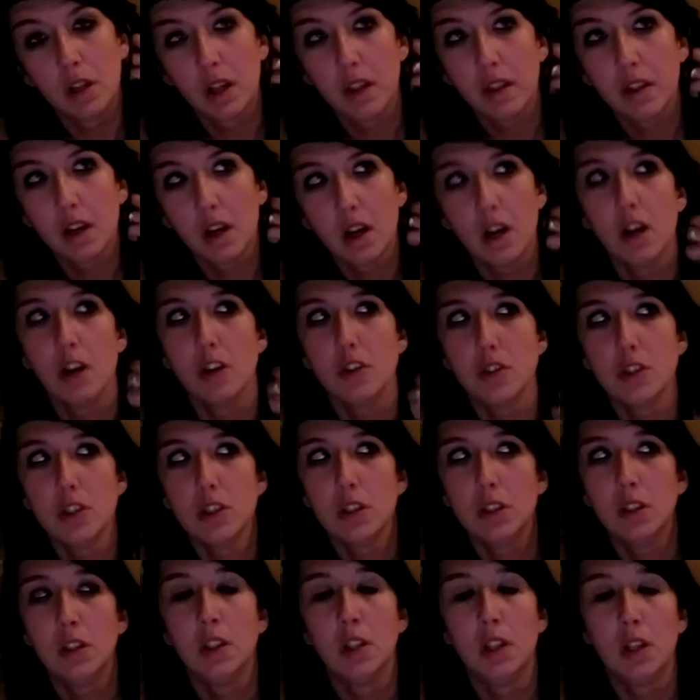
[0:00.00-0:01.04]
I think,
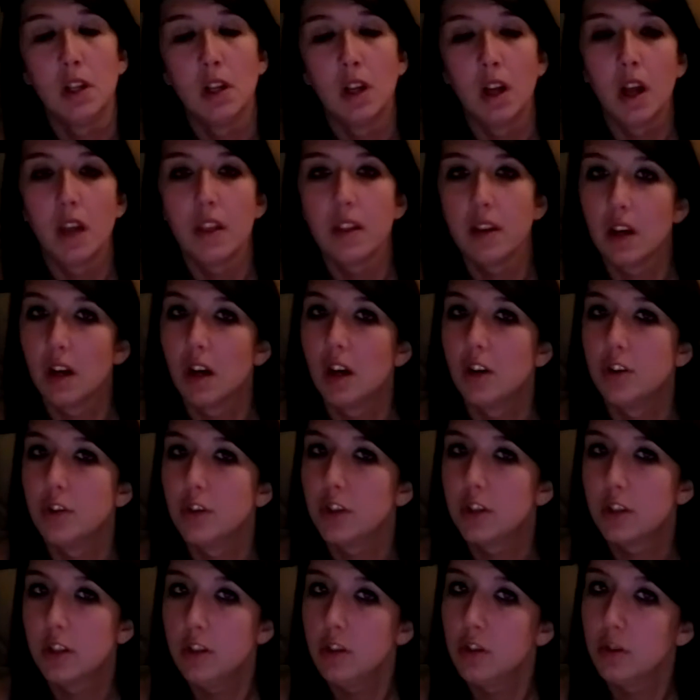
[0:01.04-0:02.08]
100 I think
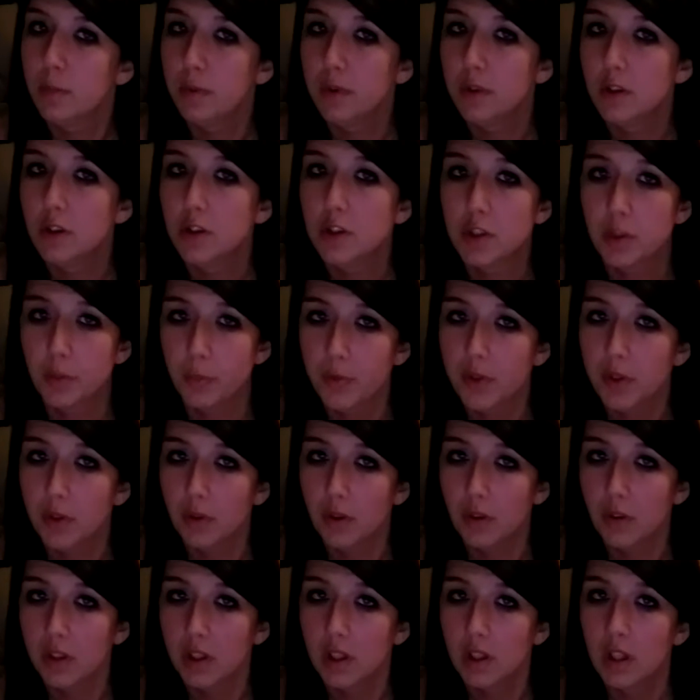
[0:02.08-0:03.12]
100 contributors, something
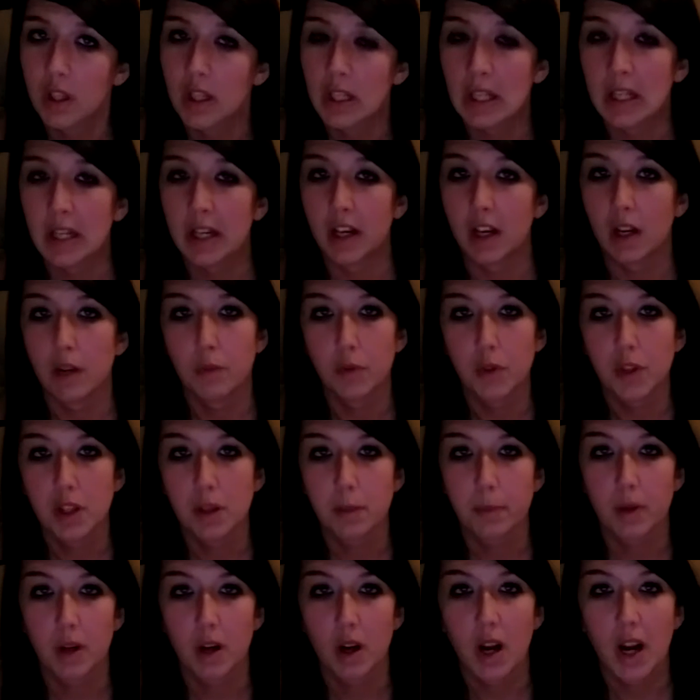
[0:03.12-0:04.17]
around there, and I've only
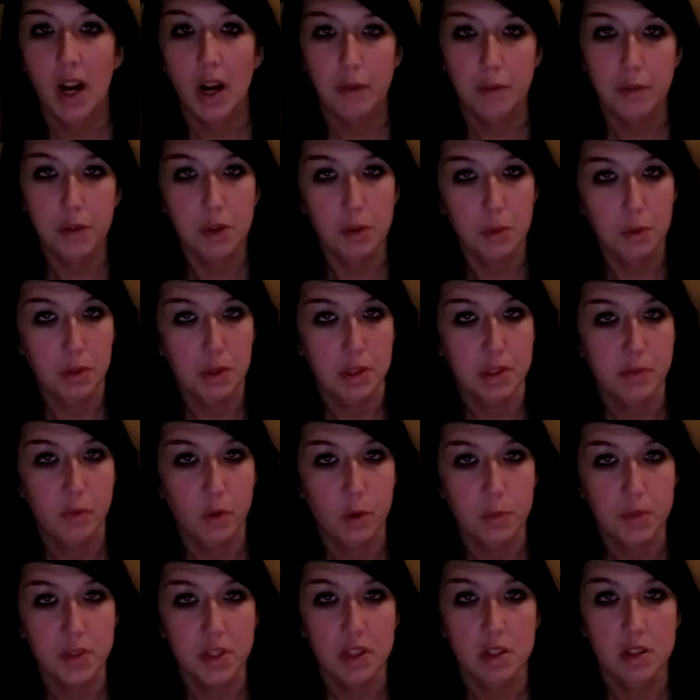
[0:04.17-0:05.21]
got about half of their release
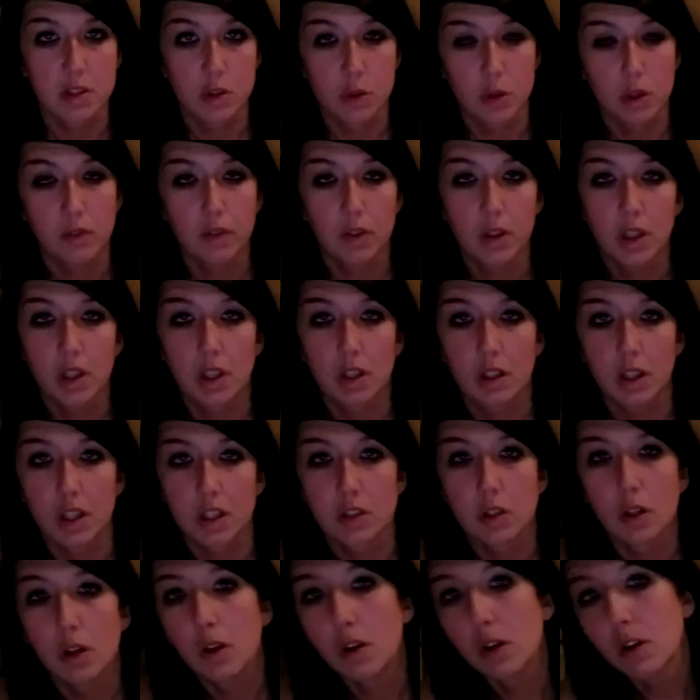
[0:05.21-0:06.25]
forms in. So I've got to
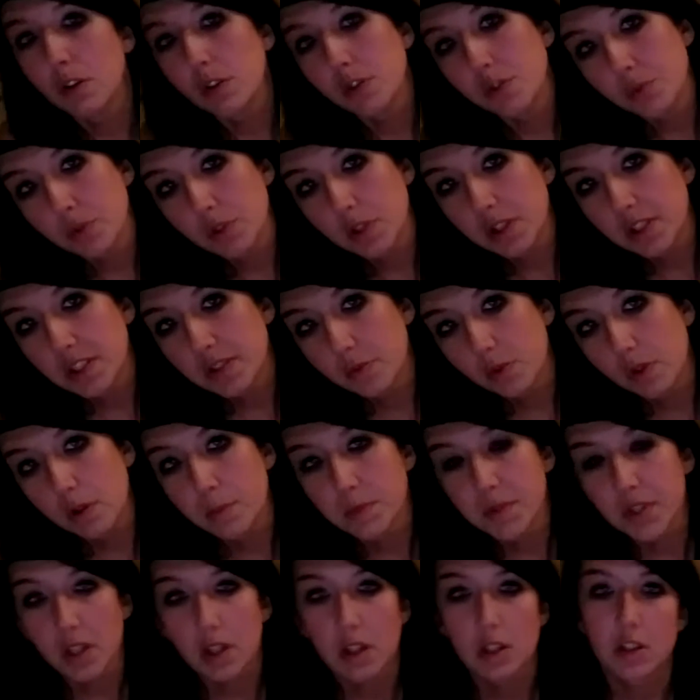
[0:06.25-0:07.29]
collect all those release
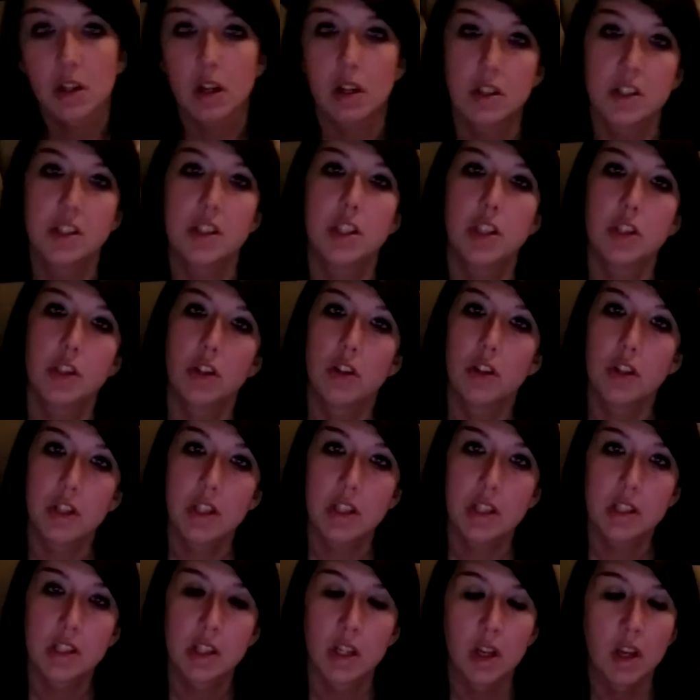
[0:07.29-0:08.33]
forms. I got to talk to the
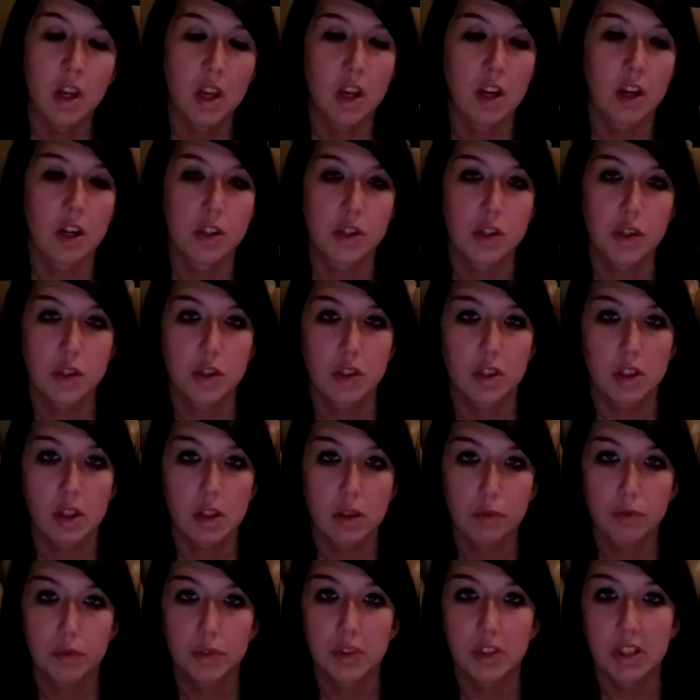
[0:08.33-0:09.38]
attorneys because there's a lot
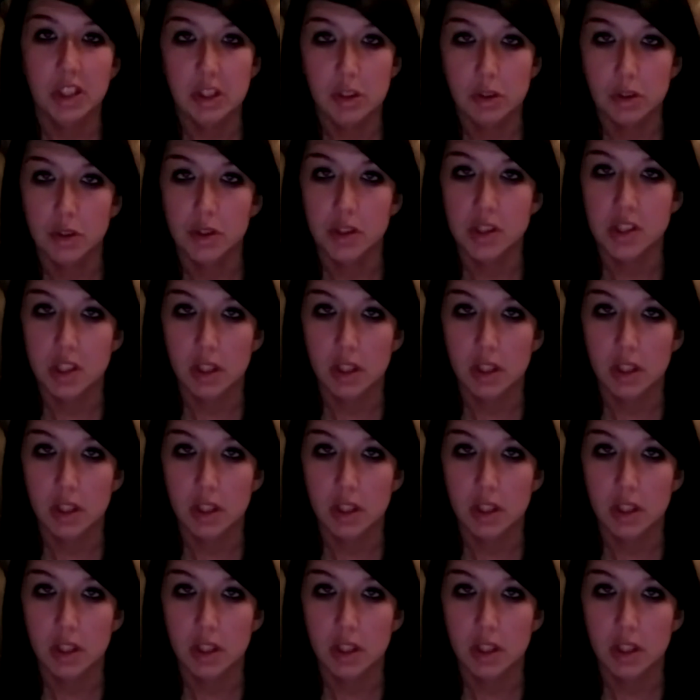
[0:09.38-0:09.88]
of legal